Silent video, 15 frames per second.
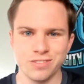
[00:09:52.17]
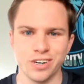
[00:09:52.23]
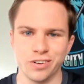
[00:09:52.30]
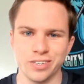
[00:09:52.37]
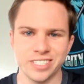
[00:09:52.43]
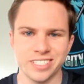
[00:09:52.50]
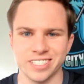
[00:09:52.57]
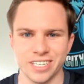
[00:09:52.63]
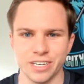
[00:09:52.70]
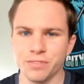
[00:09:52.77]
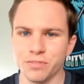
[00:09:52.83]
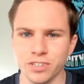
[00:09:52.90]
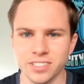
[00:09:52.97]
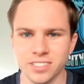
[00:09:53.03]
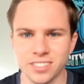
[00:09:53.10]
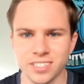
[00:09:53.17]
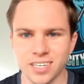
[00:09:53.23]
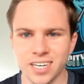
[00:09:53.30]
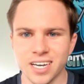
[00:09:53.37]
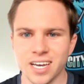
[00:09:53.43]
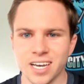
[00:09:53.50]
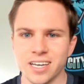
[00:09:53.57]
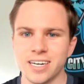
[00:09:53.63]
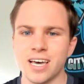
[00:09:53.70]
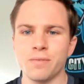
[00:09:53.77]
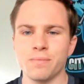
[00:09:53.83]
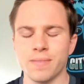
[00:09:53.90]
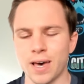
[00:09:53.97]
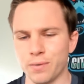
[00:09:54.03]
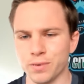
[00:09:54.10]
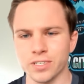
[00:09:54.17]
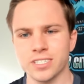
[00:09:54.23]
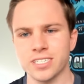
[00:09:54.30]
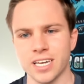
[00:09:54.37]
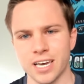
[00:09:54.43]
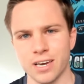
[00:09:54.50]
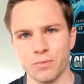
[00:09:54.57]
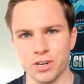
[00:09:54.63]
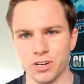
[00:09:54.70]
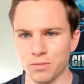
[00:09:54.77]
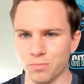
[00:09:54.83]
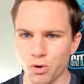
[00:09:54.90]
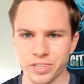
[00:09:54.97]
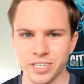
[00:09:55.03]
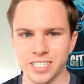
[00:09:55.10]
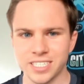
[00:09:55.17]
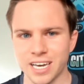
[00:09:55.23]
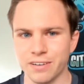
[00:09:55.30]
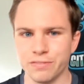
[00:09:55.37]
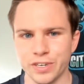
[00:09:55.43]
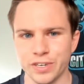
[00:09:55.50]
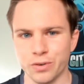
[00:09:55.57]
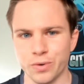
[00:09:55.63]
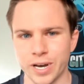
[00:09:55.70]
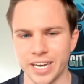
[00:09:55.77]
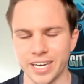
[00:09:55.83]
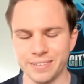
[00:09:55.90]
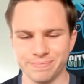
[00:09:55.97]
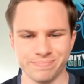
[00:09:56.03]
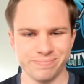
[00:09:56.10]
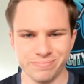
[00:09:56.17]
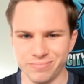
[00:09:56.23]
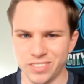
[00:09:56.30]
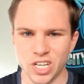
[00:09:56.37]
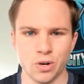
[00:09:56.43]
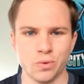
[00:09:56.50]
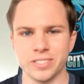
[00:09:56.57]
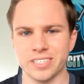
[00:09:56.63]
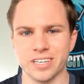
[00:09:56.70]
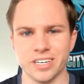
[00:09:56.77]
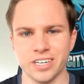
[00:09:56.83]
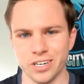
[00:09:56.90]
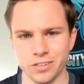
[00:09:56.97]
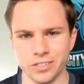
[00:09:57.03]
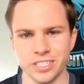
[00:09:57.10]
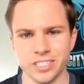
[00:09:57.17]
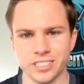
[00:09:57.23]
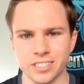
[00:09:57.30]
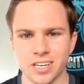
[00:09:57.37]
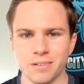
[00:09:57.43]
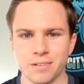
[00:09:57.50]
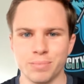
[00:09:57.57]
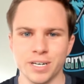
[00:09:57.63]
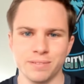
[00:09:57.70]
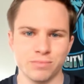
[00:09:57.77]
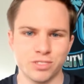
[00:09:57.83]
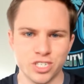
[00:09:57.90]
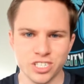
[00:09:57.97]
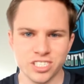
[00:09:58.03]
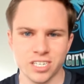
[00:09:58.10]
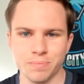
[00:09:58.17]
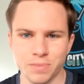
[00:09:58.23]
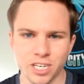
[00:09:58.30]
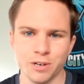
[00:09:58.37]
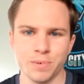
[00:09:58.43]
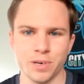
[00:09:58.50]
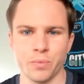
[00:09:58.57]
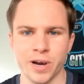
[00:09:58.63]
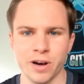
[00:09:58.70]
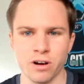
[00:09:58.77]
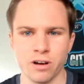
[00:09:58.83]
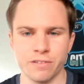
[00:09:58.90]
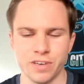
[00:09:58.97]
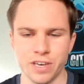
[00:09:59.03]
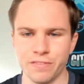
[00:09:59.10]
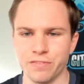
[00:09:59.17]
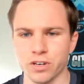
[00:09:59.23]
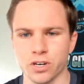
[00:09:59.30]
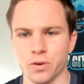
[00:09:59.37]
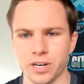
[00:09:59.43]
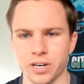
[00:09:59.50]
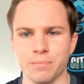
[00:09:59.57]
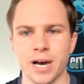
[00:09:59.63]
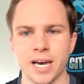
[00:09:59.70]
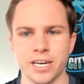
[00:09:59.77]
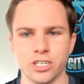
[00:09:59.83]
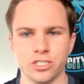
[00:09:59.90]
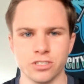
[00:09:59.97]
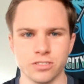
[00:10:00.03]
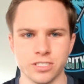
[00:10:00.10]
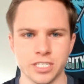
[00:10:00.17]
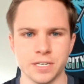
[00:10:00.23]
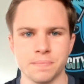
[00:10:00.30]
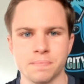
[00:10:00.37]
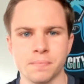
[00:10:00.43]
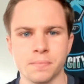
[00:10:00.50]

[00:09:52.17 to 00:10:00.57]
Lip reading: notice the difference. Now, I will say, when you're more than 10 feet away, no one's going to notice, but just something to be aware of if you're going to buy a jersey.